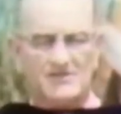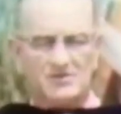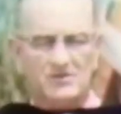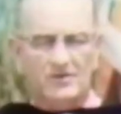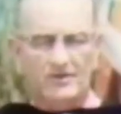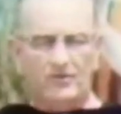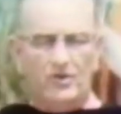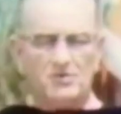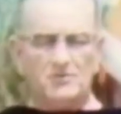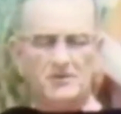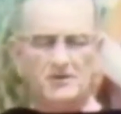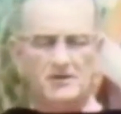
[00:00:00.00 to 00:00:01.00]
Congress's
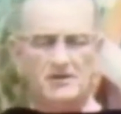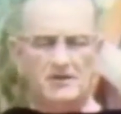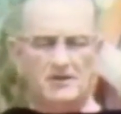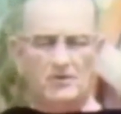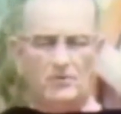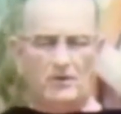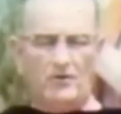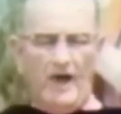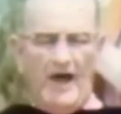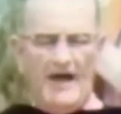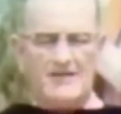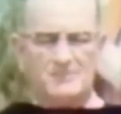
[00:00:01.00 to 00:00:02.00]
taxing and
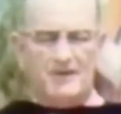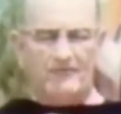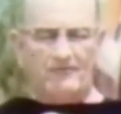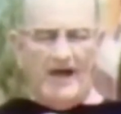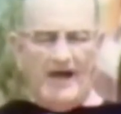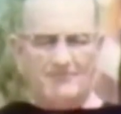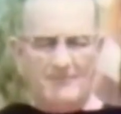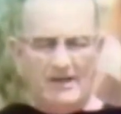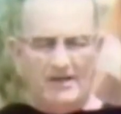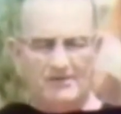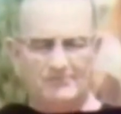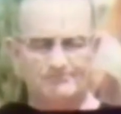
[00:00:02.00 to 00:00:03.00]
spending power was the
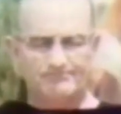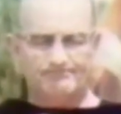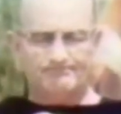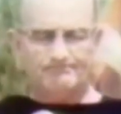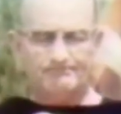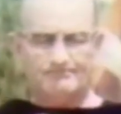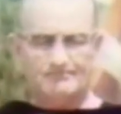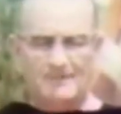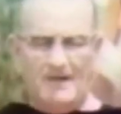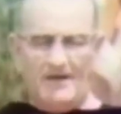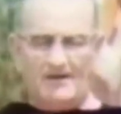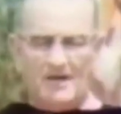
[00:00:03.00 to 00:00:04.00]
basis in the
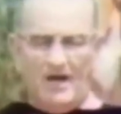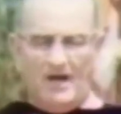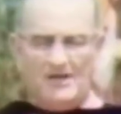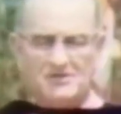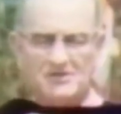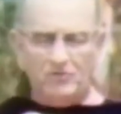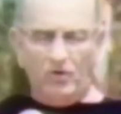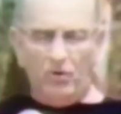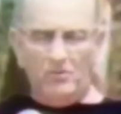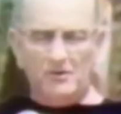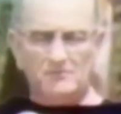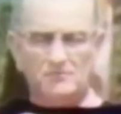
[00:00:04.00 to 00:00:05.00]
1960s for
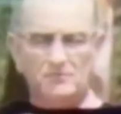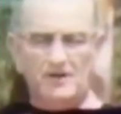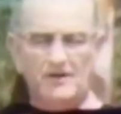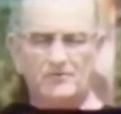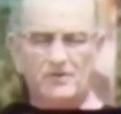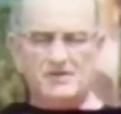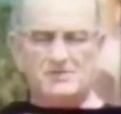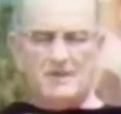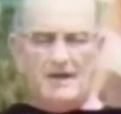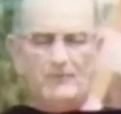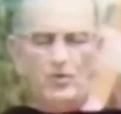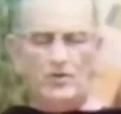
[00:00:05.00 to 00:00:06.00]
President Lyndon
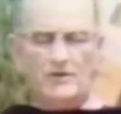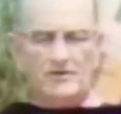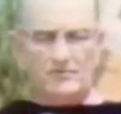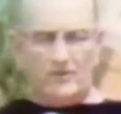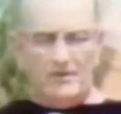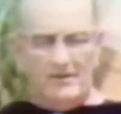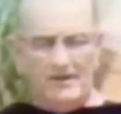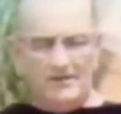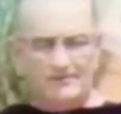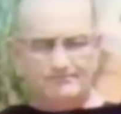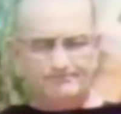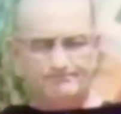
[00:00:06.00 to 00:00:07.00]
Johnson's Great Society.
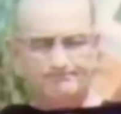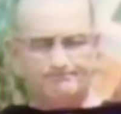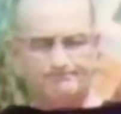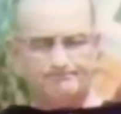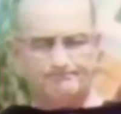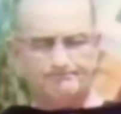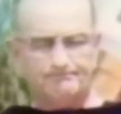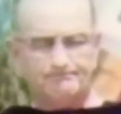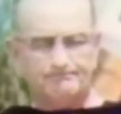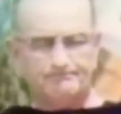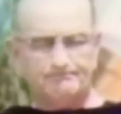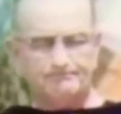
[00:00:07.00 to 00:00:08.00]

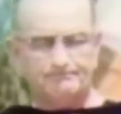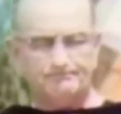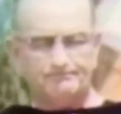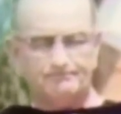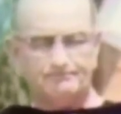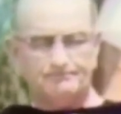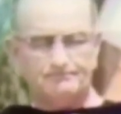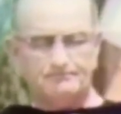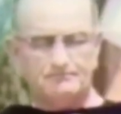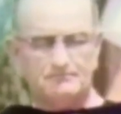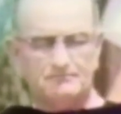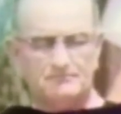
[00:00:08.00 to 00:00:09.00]
Johnson's
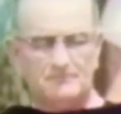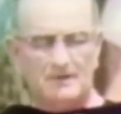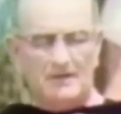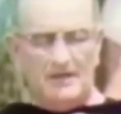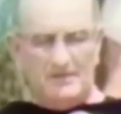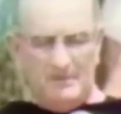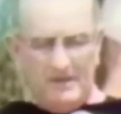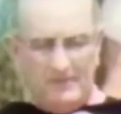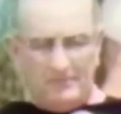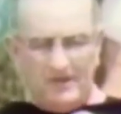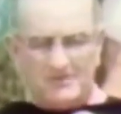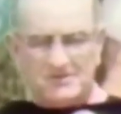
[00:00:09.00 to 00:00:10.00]
programs thrust the federal
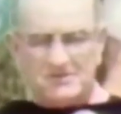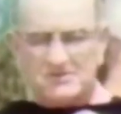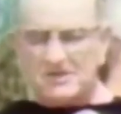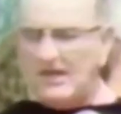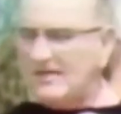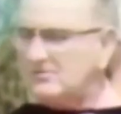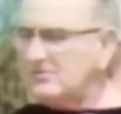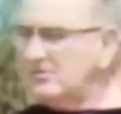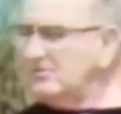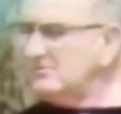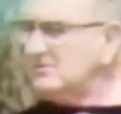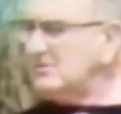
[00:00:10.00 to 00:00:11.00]
government squarely
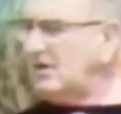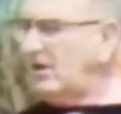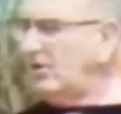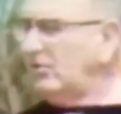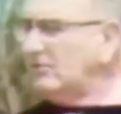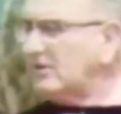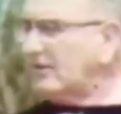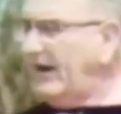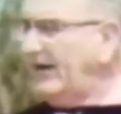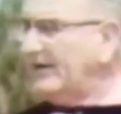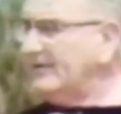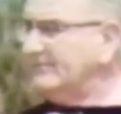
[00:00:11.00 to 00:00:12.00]
into policy
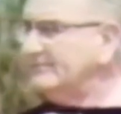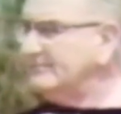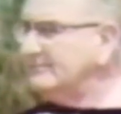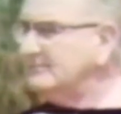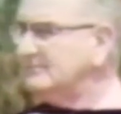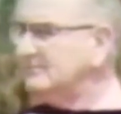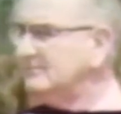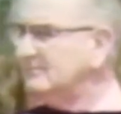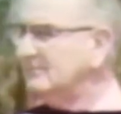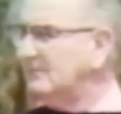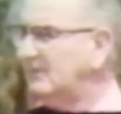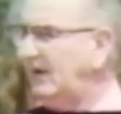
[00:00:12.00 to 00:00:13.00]
areas
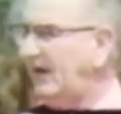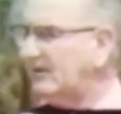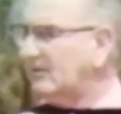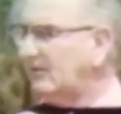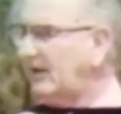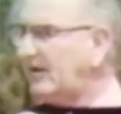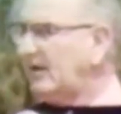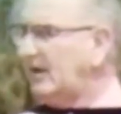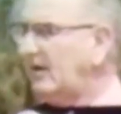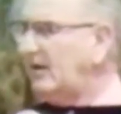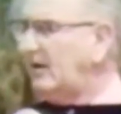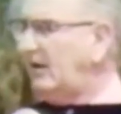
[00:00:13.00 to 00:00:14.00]
traditionally reserved for the
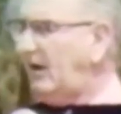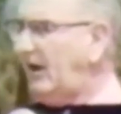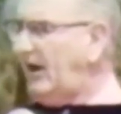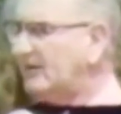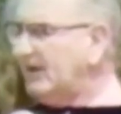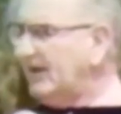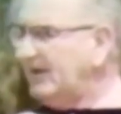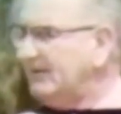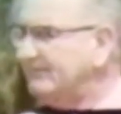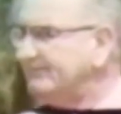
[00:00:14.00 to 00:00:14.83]
states, including